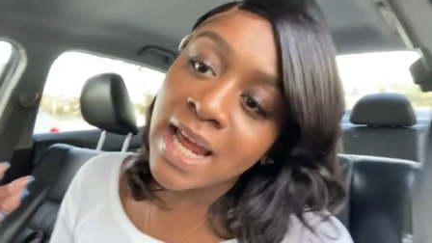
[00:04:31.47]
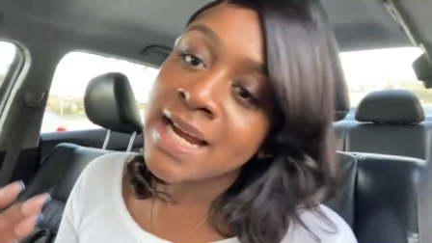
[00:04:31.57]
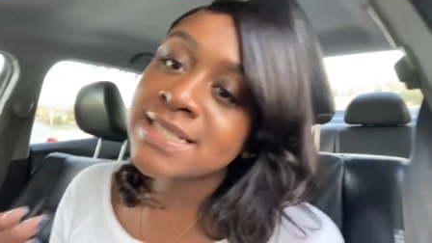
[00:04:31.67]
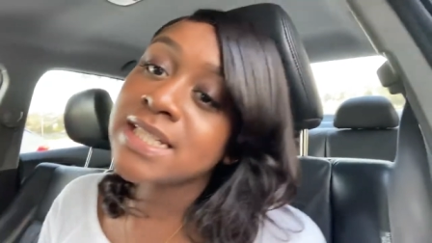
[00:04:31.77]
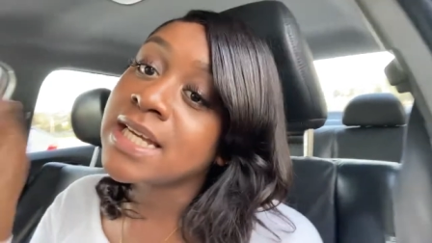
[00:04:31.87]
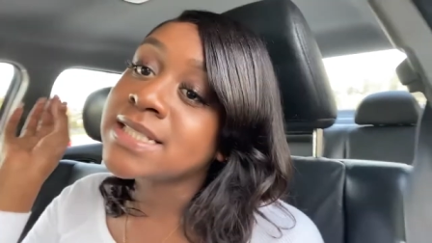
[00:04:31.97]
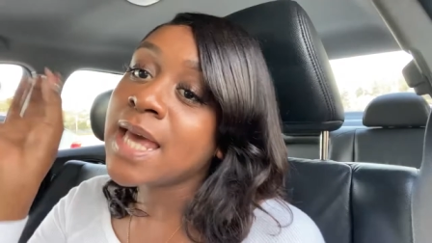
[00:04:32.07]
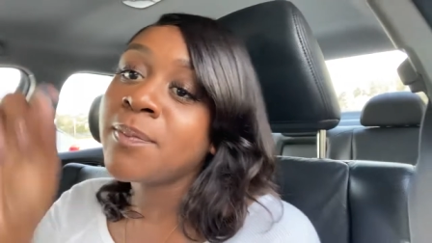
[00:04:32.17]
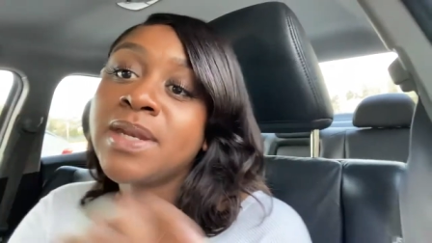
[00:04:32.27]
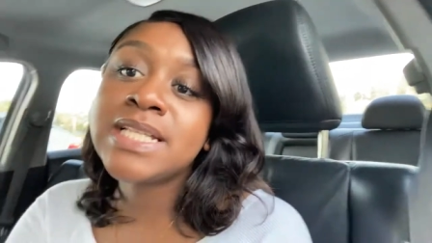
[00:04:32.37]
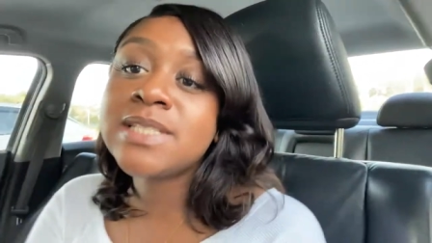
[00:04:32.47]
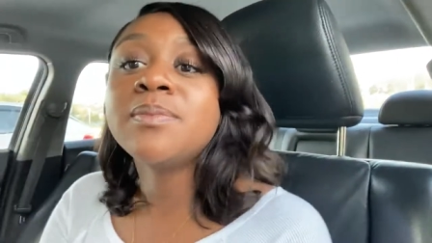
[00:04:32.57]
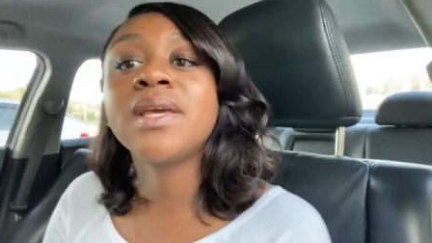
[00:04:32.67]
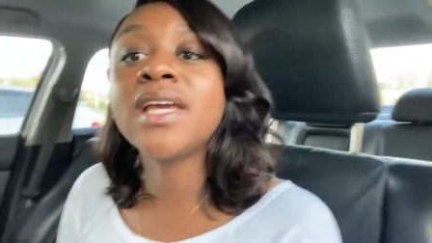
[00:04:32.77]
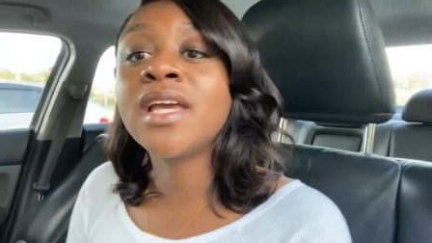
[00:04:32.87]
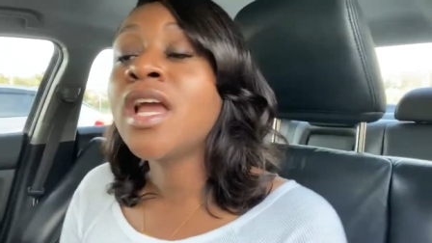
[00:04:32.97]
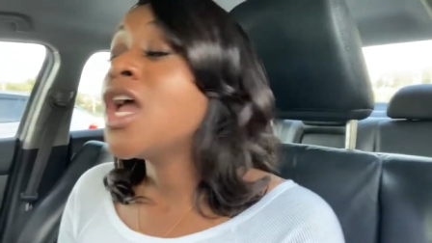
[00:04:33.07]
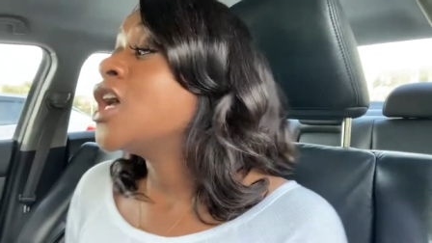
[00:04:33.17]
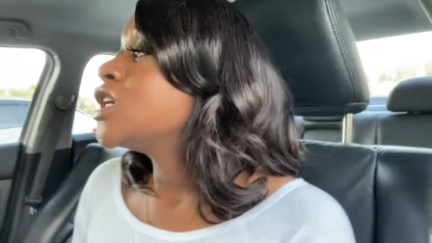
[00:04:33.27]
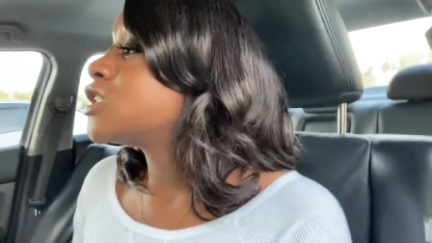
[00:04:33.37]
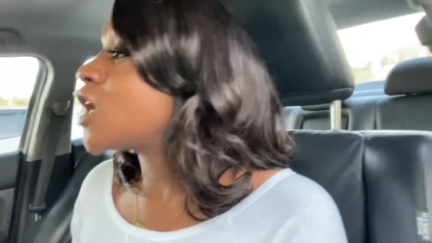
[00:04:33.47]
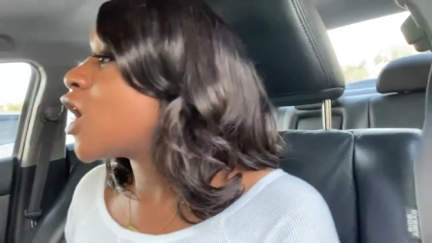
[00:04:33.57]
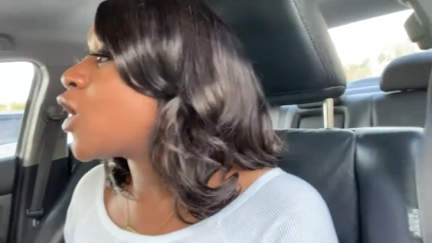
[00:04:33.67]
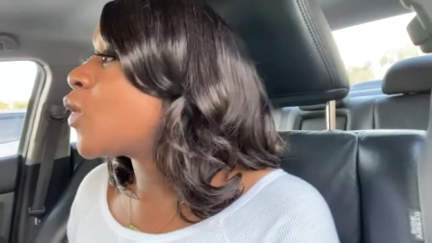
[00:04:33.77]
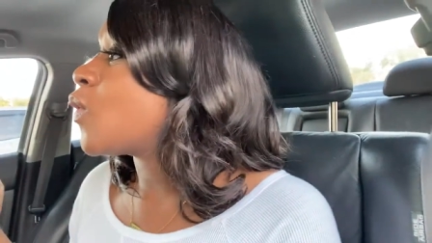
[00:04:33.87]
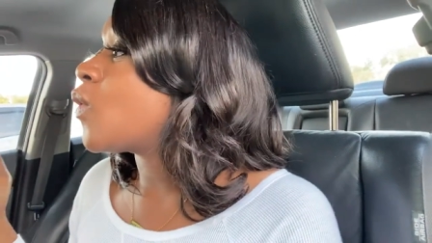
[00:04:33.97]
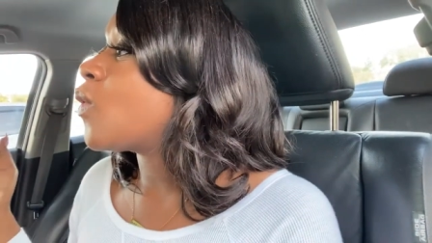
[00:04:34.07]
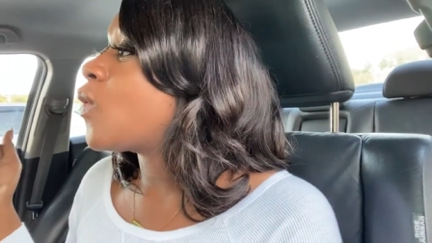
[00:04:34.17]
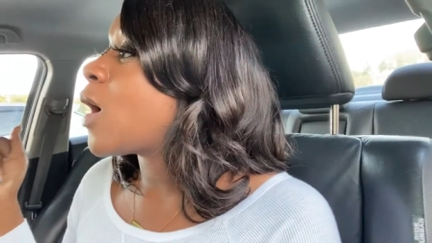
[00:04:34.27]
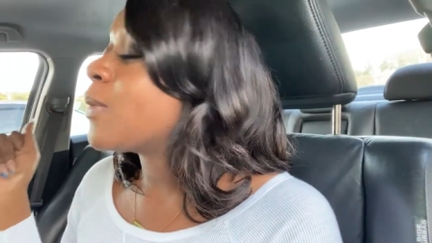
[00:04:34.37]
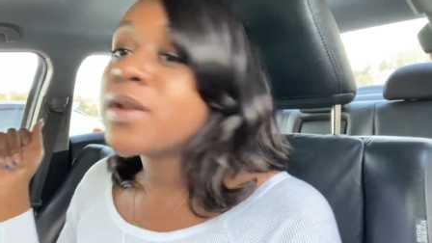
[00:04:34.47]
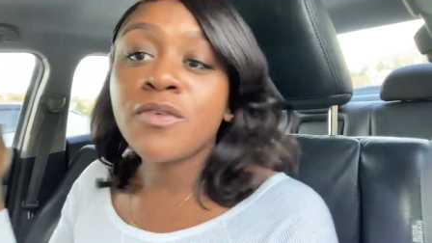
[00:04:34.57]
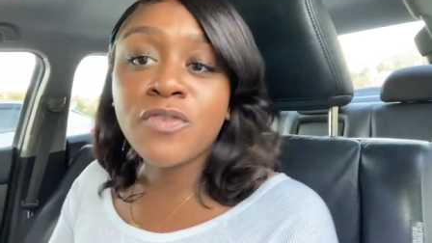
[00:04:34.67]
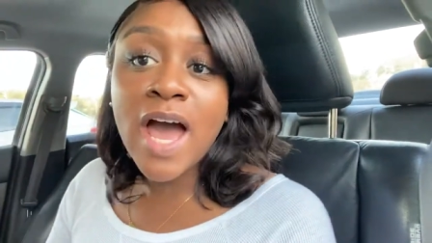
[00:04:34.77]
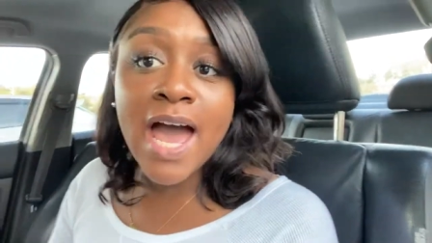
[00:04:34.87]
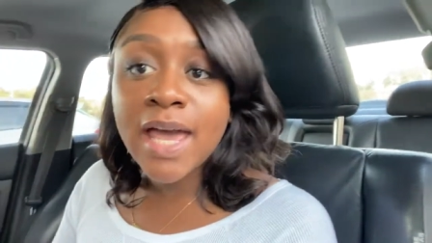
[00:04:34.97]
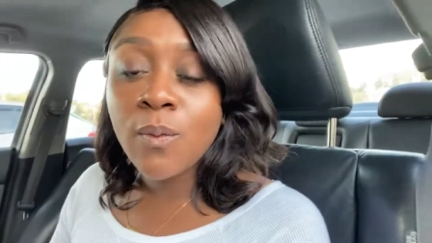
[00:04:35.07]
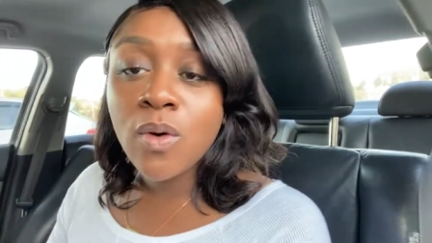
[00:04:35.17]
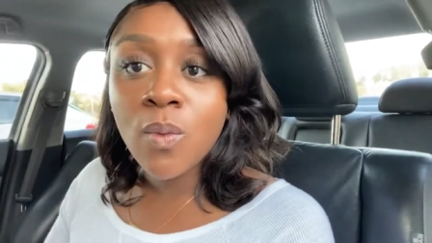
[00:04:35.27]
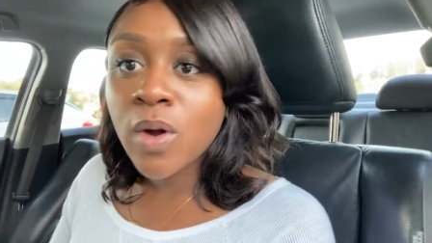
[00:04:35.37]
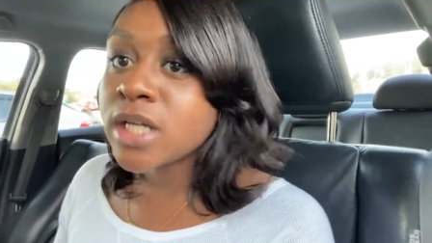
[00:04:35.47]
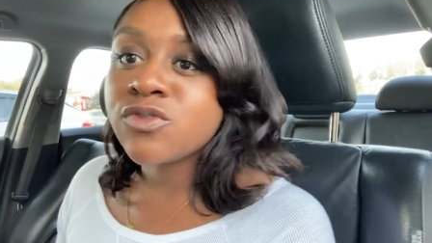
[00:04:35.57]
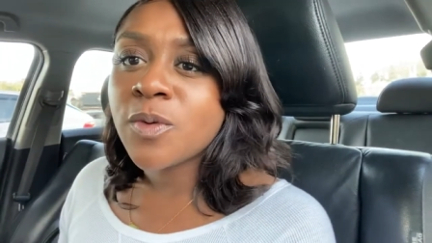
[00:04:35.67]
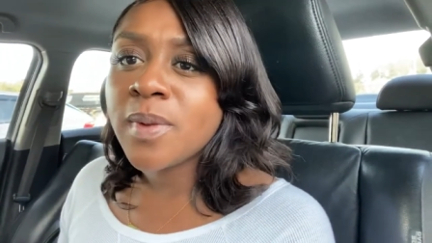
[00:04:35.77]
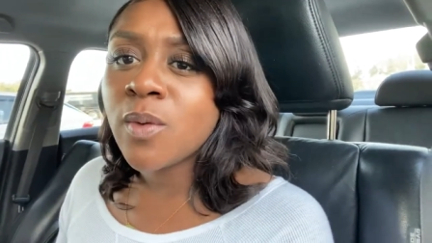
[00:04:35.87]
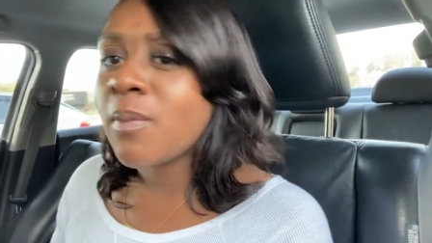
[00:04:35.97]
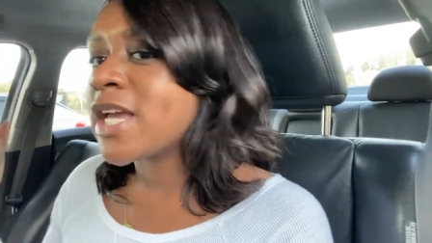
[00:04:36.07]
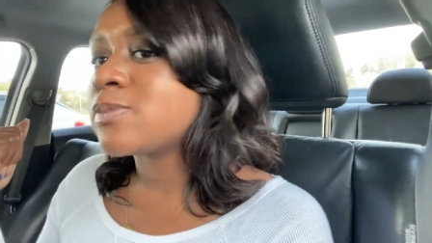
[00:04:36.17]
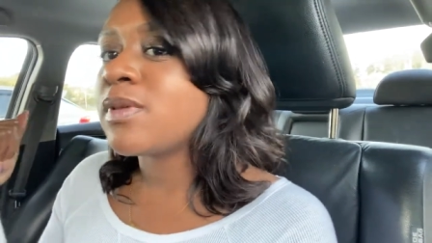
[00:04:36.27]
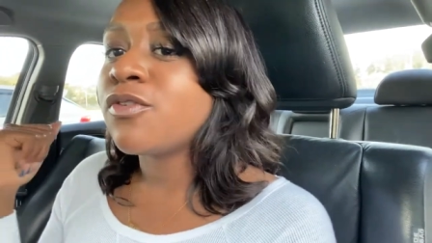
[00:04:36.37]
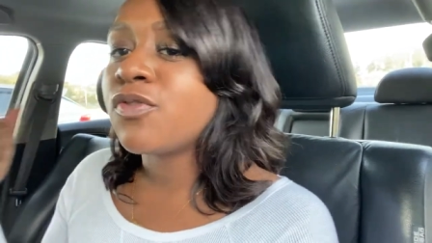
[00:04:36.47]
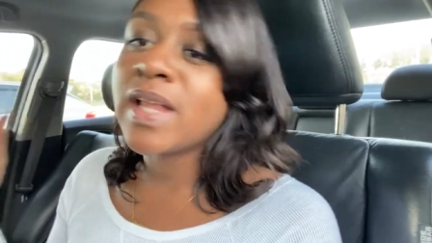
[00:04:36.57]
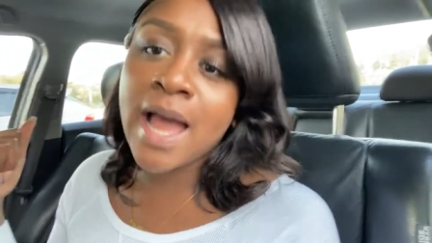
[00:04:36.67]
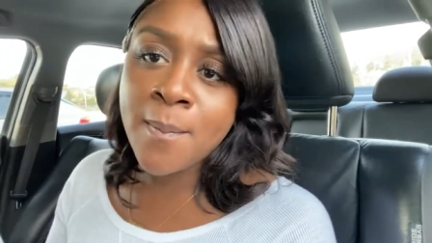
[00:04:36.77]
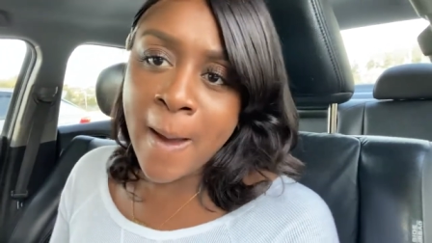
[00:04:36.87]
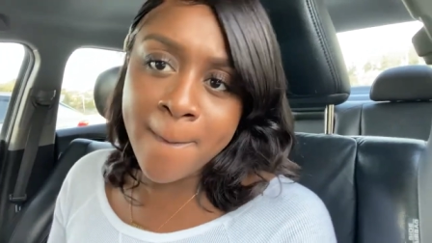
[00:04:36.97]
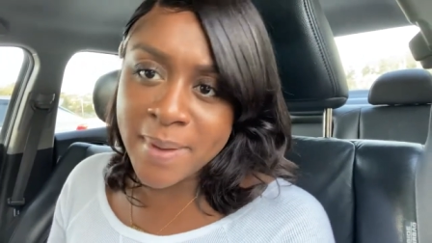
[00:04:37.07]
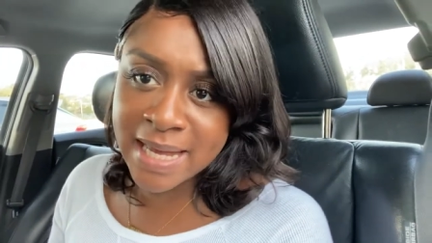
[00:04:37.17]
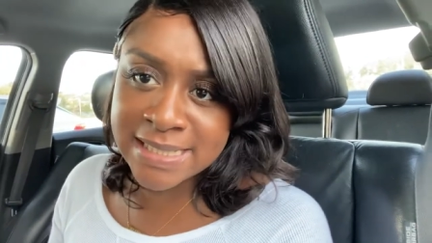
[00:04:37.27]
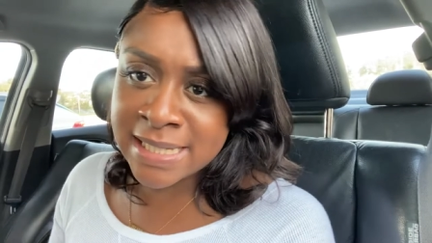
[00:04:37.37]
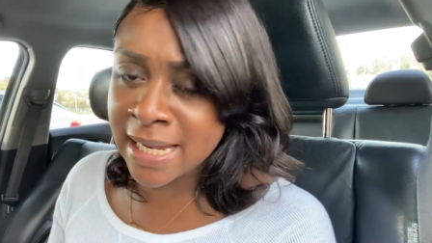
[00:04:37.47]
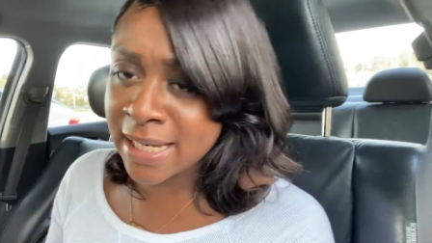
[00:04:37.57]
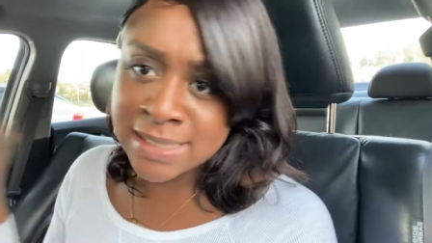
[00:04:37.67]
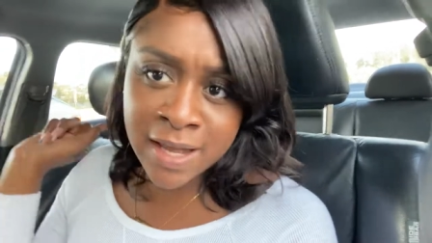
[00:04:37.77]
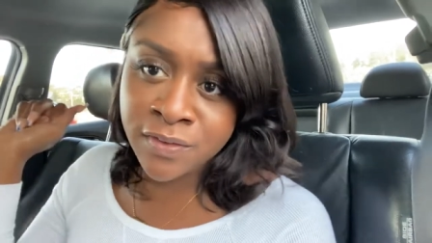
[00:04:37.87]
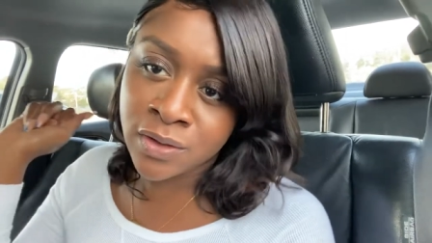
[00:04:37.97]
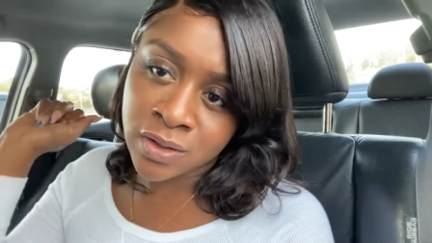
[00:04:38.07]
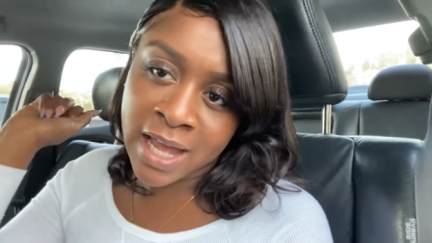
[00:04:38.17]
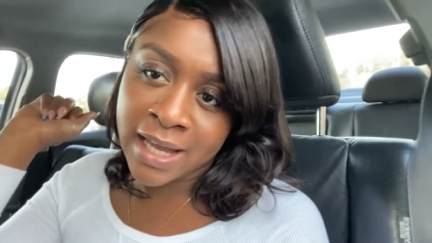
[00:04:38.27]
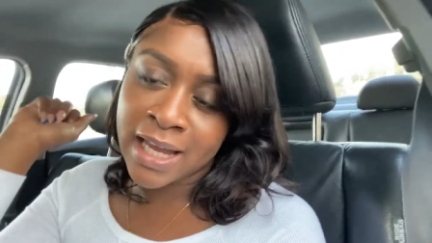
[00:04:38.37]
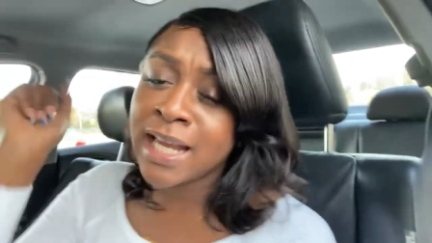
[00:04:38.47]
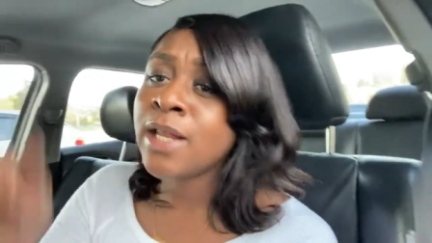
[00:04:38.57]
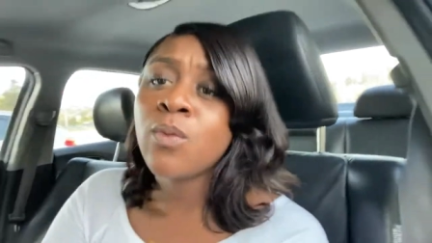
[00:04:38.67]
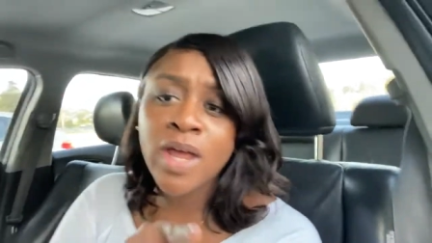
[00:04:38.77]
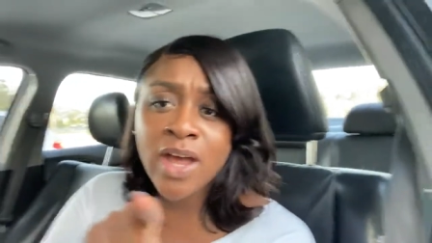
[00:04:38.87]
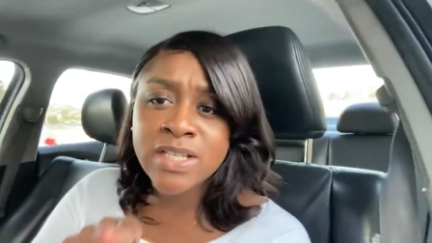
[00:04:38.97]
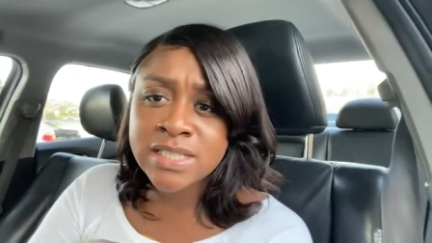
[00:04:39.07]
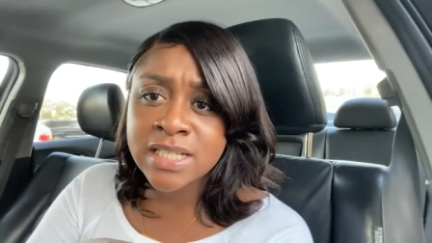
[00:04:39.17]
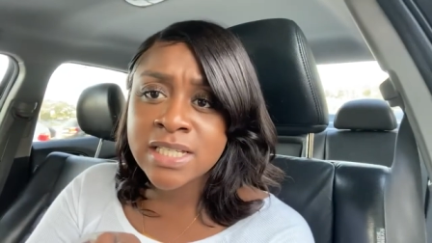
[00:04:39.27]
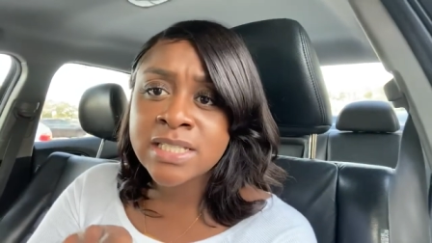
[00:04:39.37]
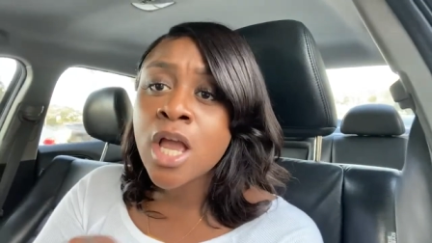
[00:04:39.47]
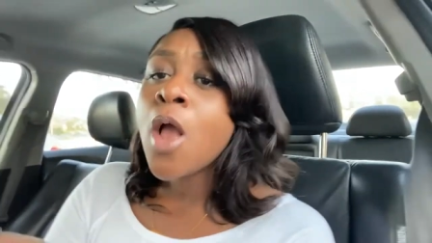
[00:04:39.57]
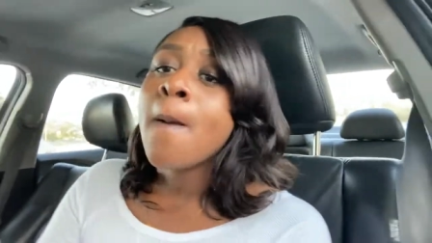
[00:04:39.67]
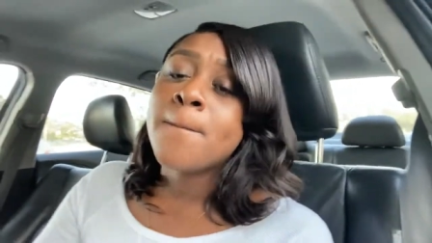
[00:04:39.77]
like i said tapping into me so I'm gonna find what works for me, what makes me feel at my best, and it doesn't have to look like anyone else's,